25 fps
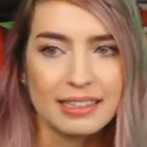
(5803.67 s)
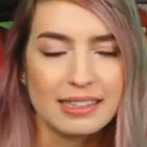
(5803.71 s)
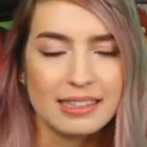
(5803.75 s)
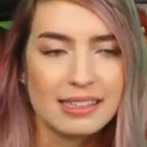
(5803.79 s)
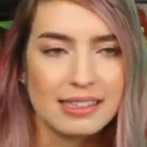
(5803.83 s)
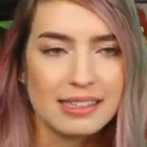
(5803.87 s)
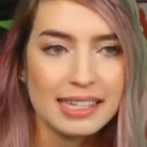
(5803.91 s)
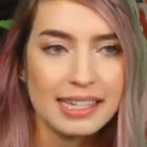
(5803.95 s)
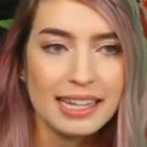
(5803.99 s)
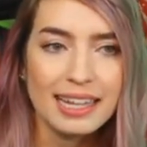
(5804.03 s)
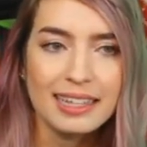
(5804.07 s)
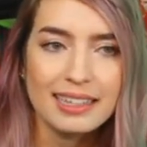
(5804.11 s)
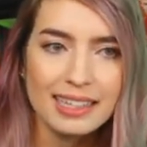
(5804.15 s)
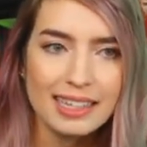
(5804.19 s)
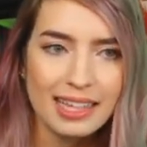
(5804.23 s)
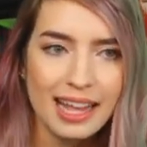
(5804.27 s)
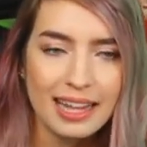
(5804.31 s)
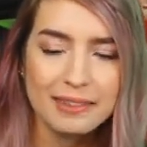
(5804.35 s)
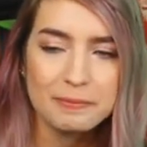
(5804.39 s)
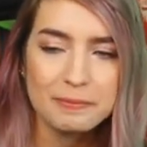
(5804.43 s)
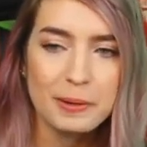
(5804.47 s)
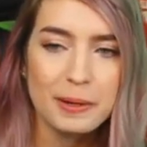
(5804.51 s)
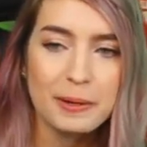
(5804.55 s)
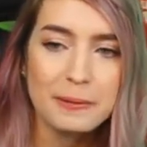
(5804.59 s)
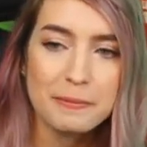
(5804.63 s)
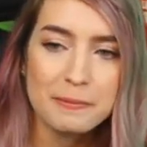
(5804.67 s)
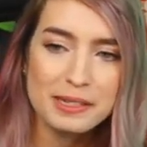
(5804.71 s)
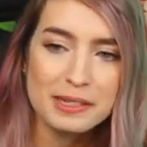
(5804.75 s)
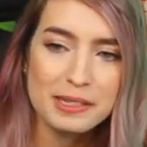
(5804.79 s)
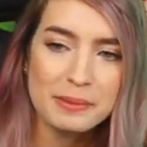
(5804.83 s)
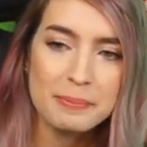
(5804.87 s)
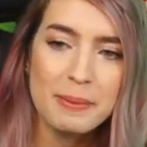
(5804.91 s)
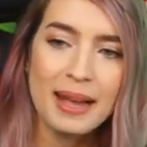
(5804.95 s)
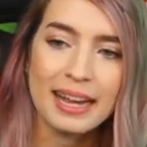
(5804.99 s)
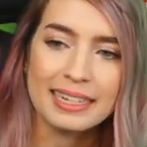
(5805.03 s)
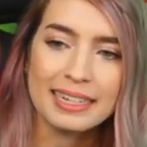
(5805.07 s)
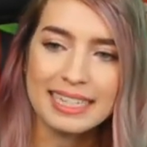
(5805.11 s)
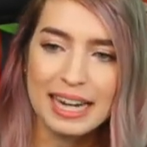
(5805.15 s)
See, I
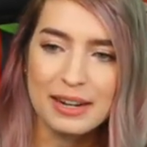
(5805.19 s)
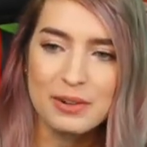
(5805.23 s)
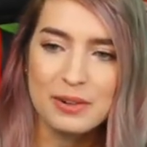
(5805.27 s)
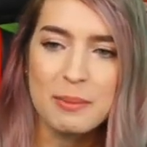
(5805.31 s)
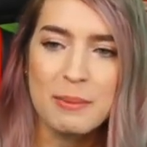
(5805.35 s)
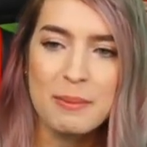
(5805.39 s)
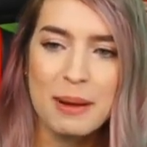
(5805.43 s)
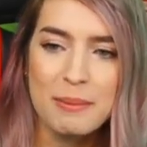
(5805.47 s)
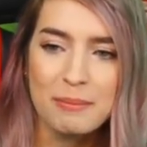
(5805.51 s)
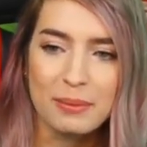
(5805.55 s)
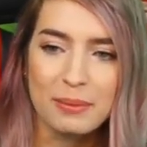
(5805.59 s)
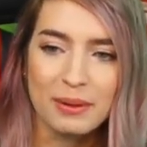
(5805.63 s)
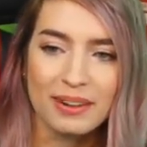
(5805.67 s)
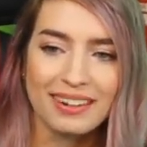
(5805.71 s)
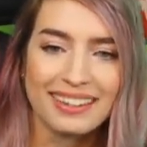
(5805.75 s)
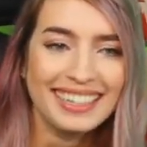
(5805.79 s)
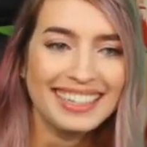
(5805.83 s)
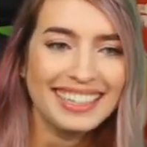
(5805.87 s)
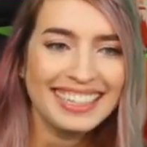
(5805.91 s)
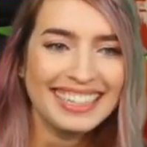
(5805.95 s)
respect. I remember.